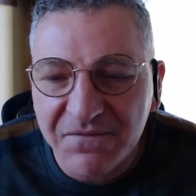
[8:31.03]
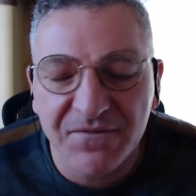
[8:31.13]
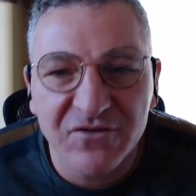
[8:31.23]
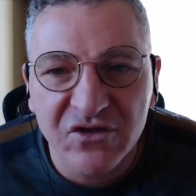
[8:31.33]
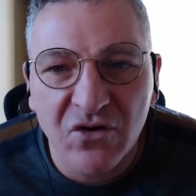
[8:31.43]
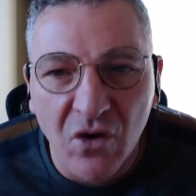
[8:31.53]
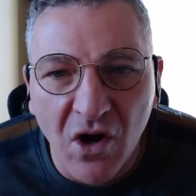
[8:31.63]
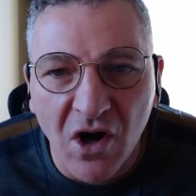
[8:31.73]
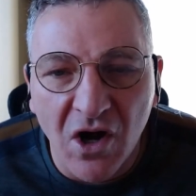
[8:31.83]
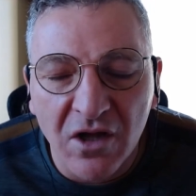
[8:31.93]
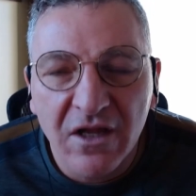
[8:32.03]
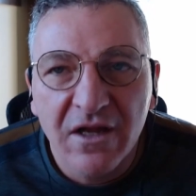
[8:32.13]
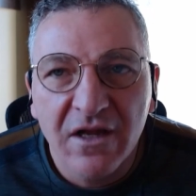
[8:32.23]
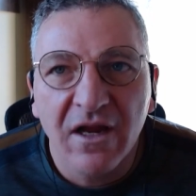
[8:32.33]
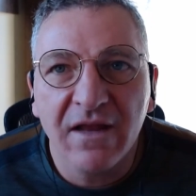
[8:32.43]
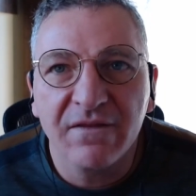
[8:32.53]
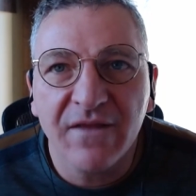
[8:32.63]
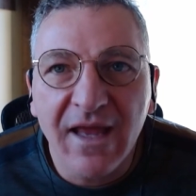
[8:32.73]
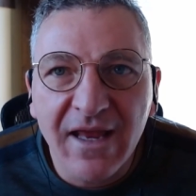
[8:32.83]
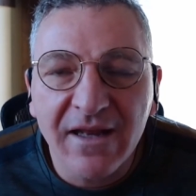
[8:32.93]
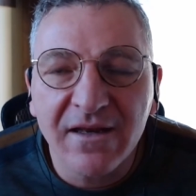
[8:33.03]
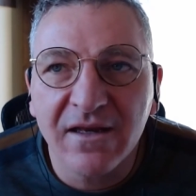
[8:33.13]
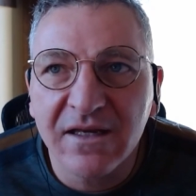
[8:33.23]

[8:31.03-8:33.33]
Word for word: that first call, and then